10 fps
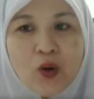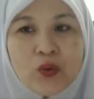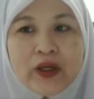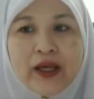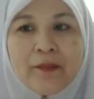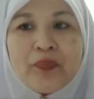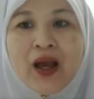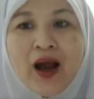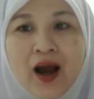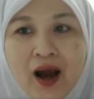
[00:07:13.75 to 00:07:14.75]
Okay,
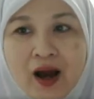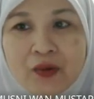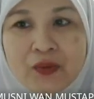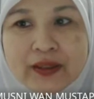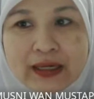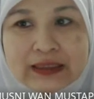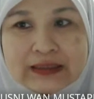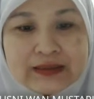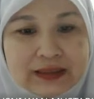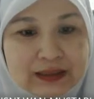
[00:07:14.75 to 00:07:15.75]
how
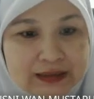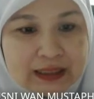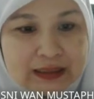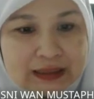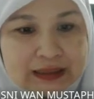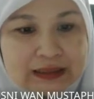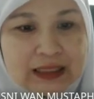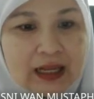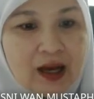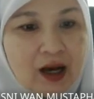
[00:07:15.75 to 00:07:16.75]
does, in this
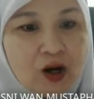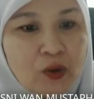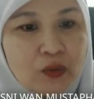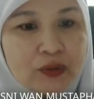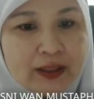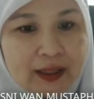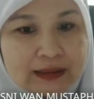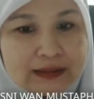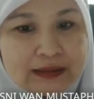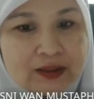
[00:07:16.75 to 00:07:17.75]
article, how
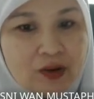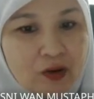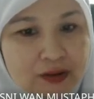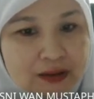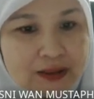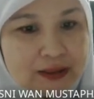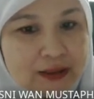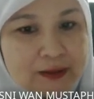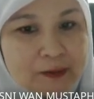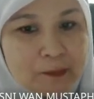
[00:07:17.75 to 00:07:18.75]
does the author